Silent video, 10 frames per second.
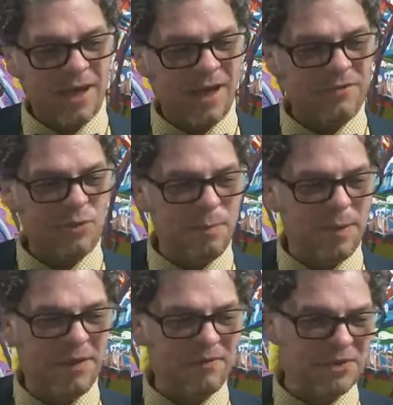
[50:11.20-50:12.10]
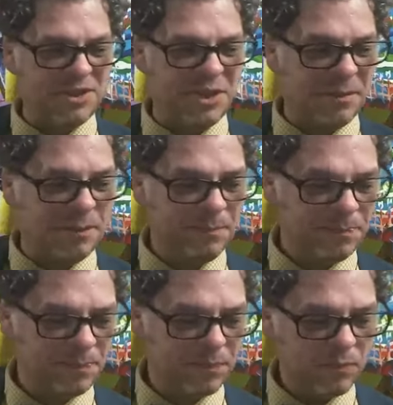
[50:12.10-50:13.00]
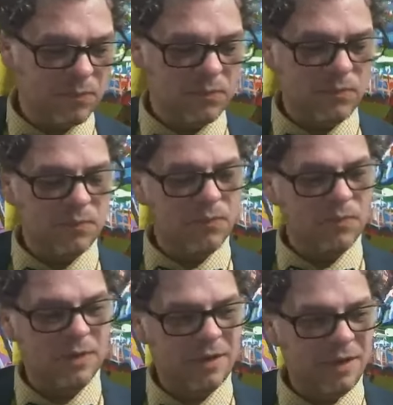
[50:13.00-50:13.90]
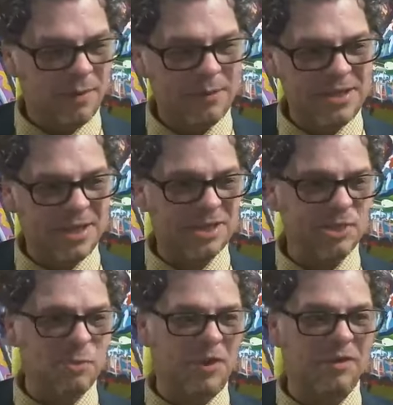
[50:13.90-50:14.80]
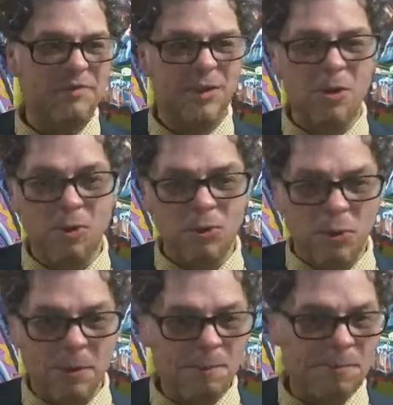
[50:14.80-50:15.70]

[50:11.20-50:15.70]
I have two beverages here, and I'm going to take a swig of the cold one.